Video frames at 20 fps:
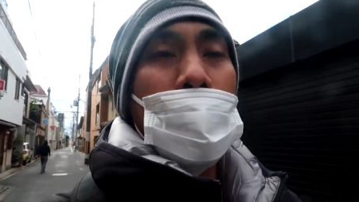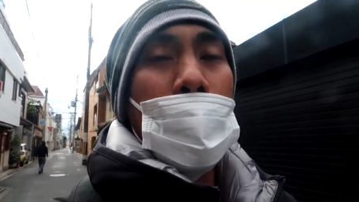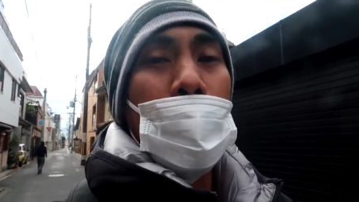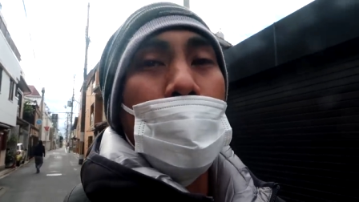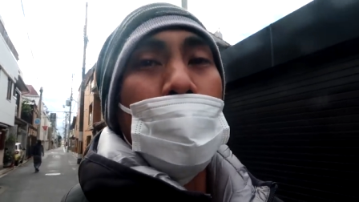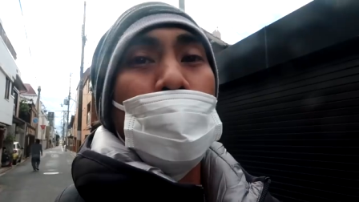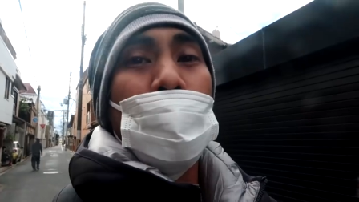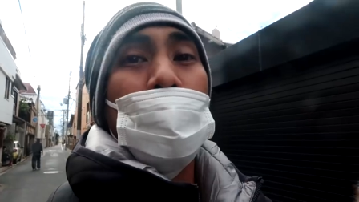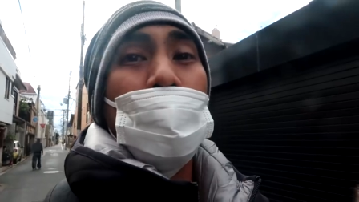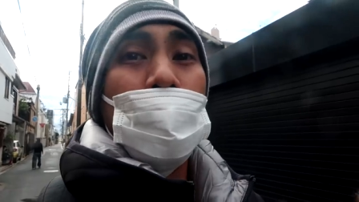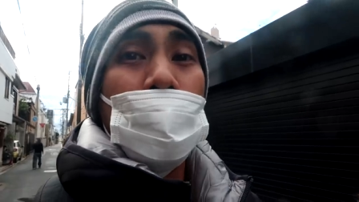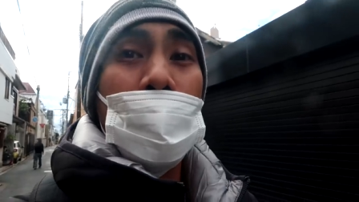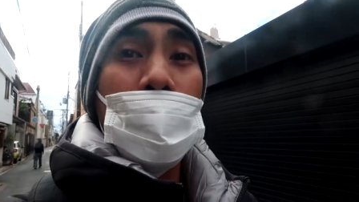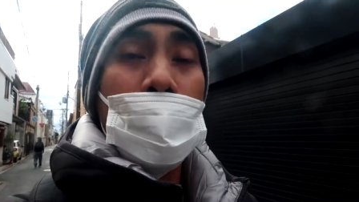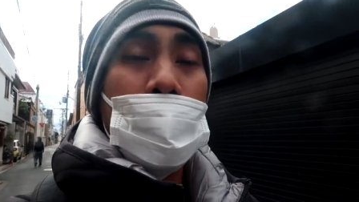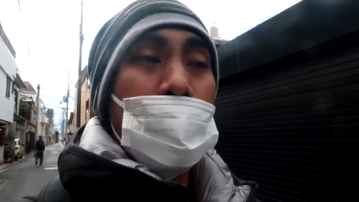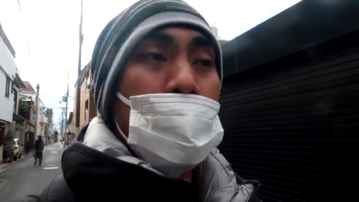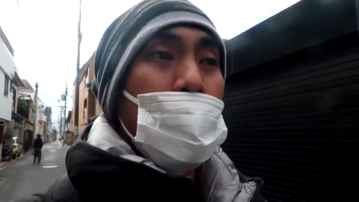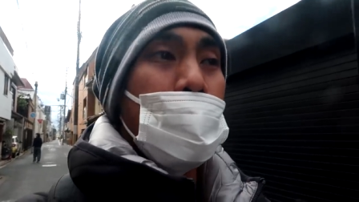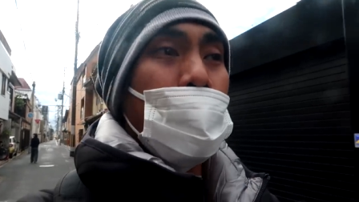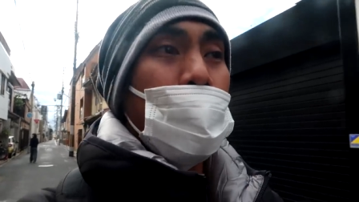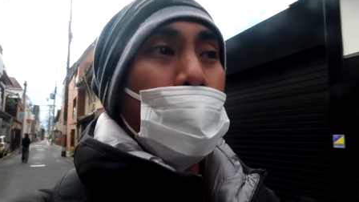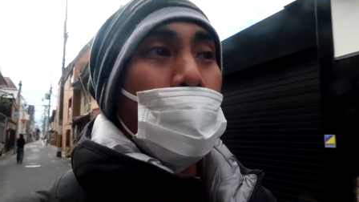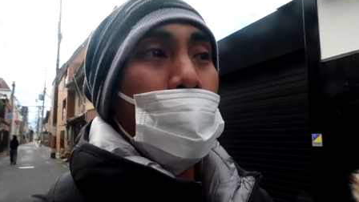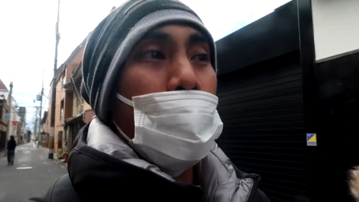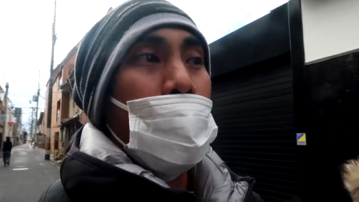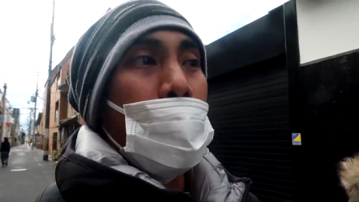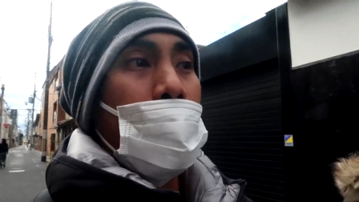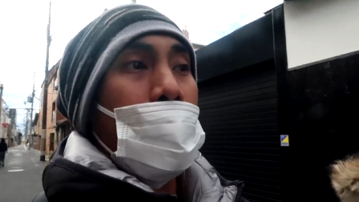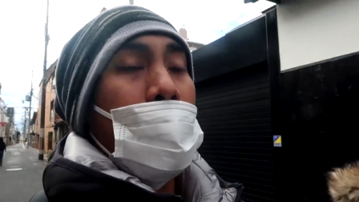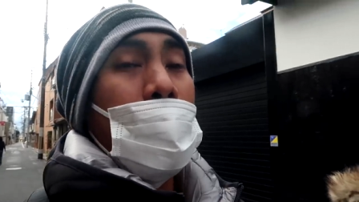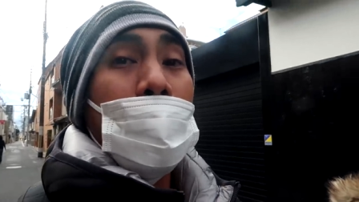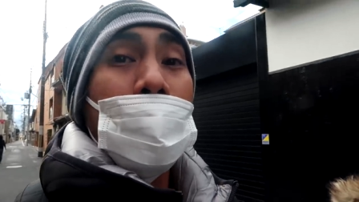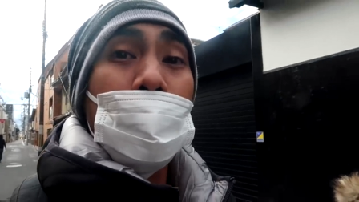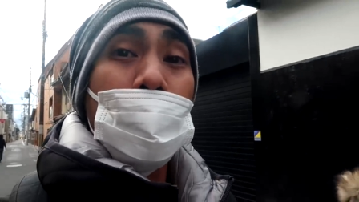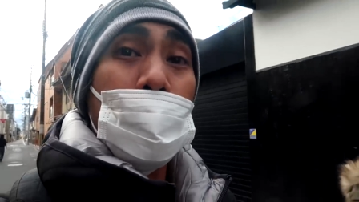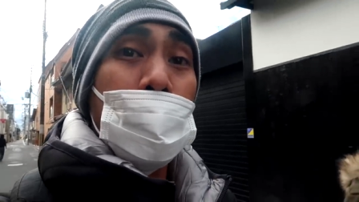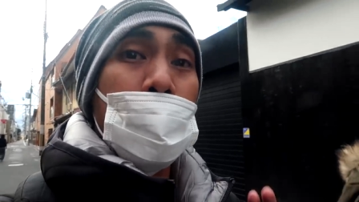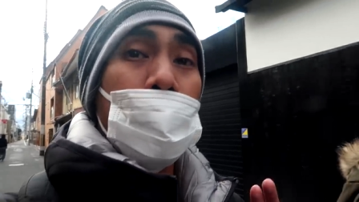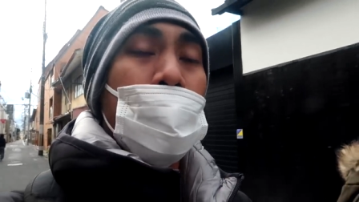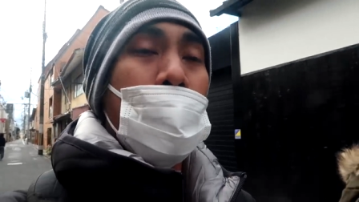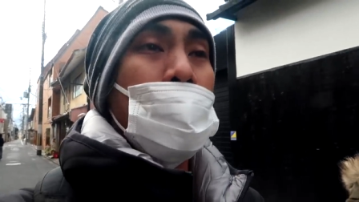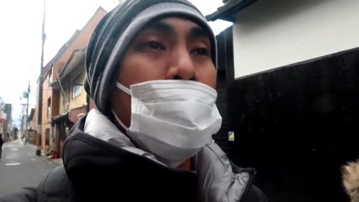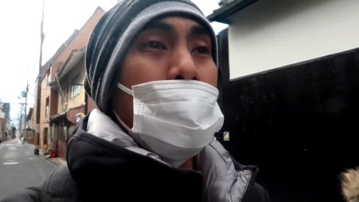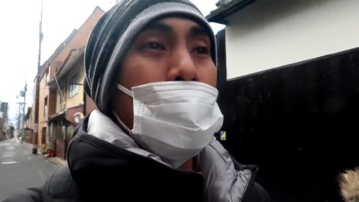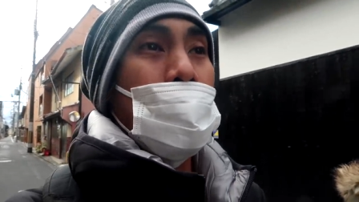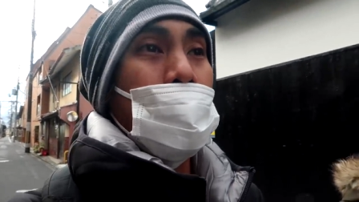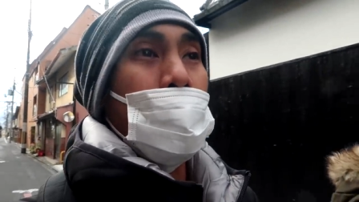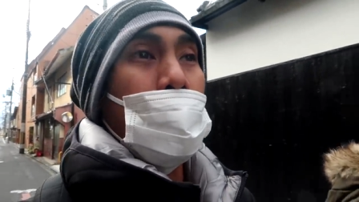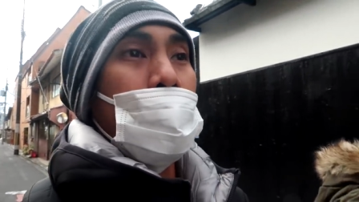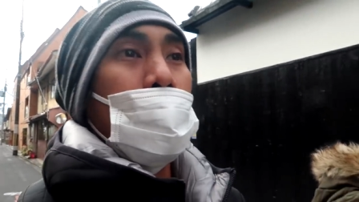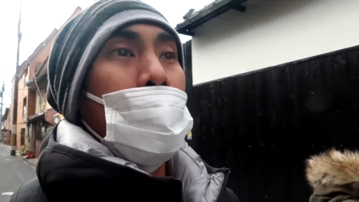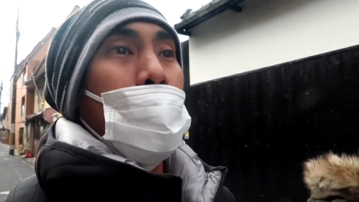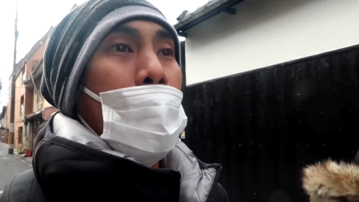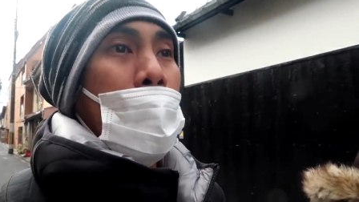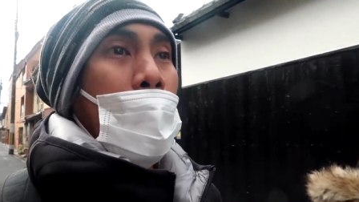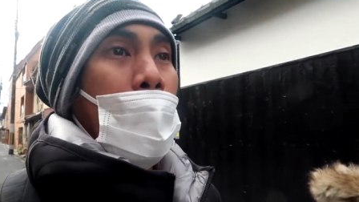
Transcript: town or village for a lantern festival.